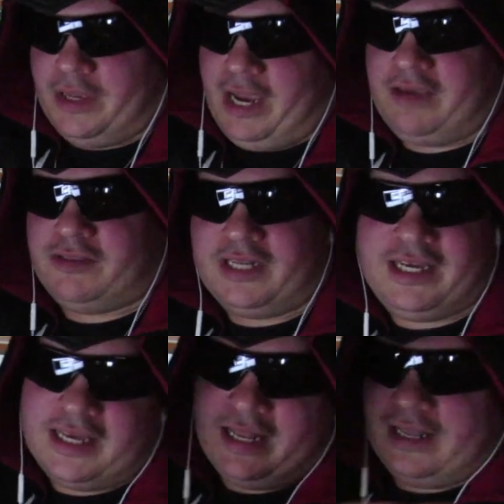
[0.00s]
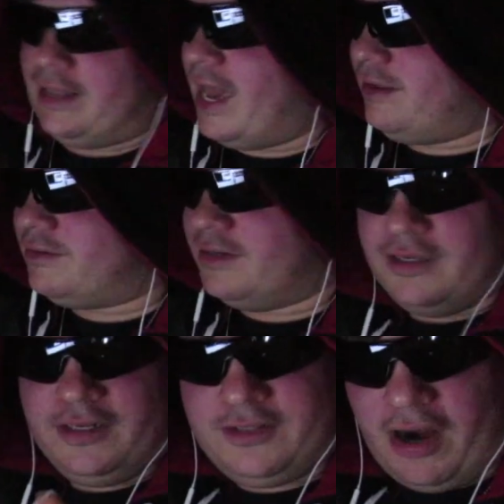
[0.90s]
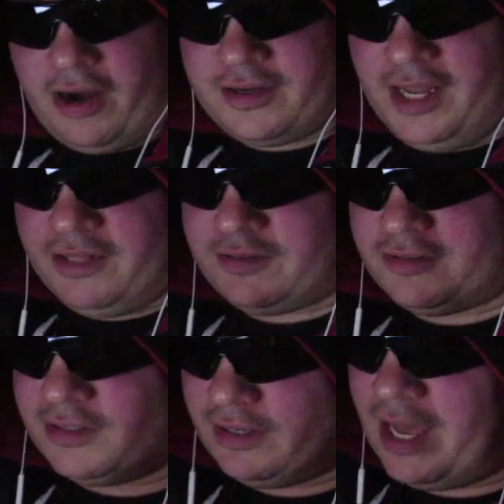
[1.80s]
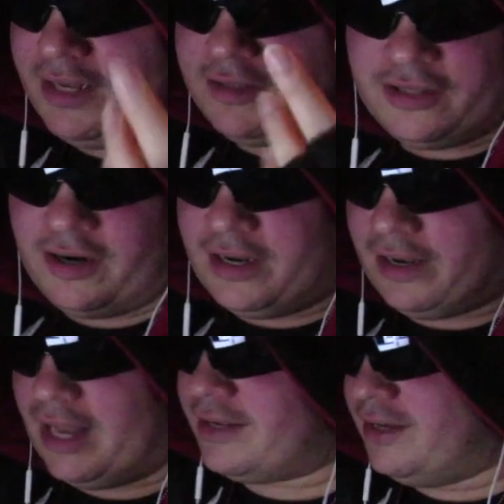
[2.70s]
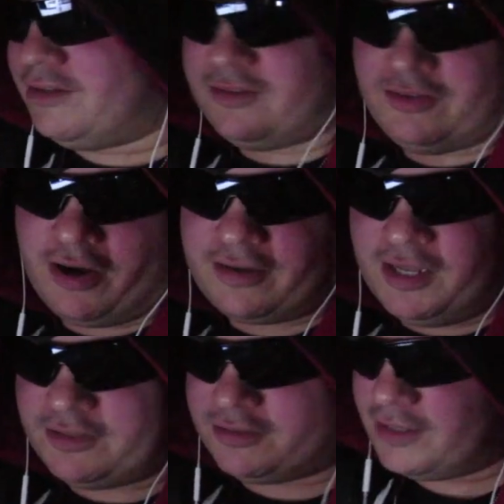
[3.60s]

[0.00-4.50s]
Basically, light, darkness, light, the lightness, darkness,